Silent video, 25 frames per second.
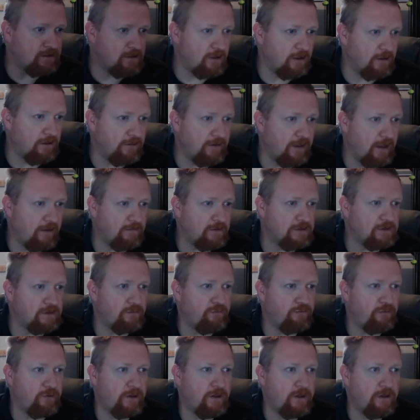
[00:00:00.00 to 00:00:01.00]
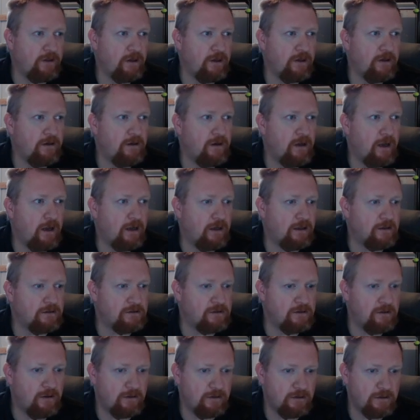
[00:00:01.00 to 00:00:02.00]
So that was a pretty good uh,
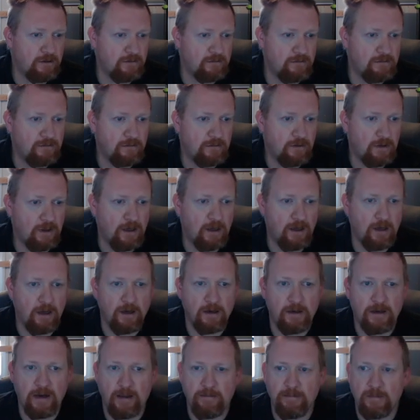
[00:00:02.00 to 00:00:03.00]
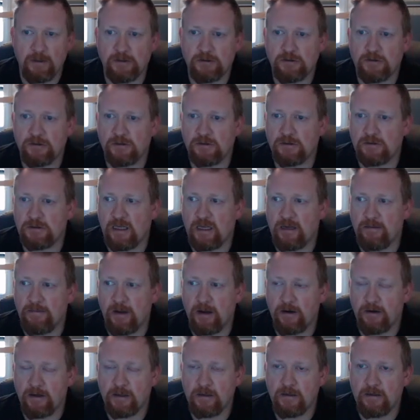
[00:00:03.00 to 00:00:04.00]
Sudoku. Uh, not much to say
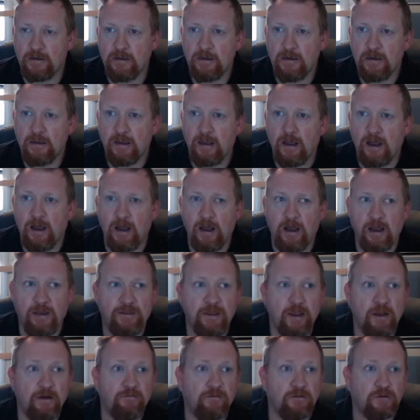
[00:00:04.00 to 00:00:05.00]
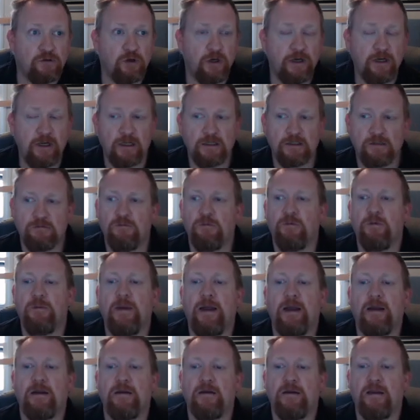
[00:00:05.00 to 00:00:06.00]
about it. Uh, thank you for joining us. We'll be
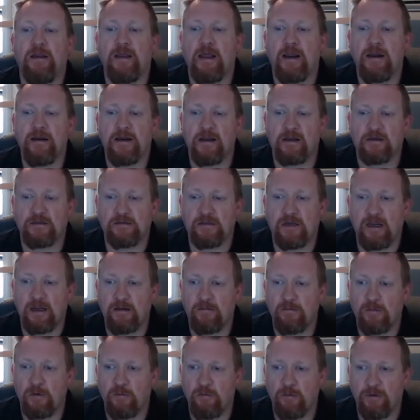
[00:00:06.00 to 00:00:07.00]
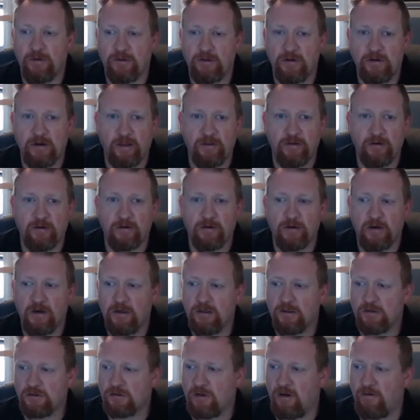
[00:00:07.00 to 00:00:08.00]
back again next time with another
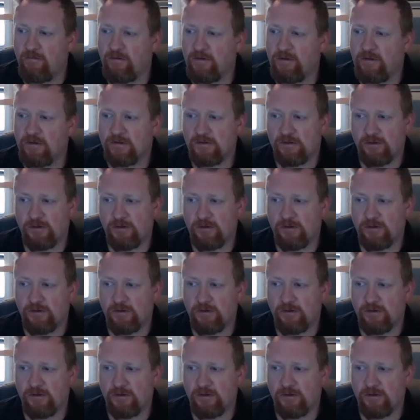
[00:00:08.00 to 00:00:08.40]
Solving the